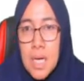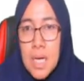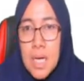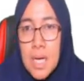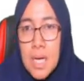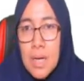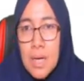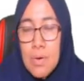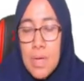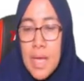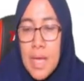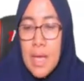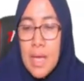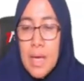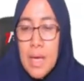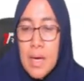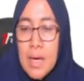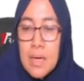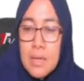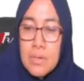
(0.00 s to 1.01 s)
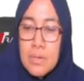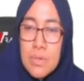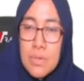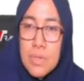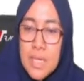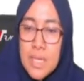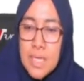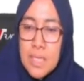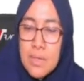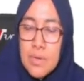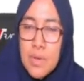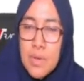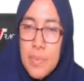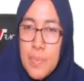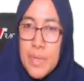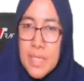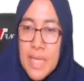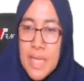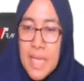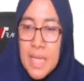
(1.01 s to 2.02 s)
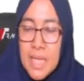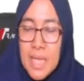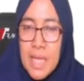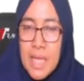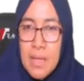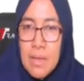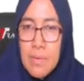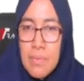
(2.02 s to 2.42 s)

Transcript: Okay, so this representing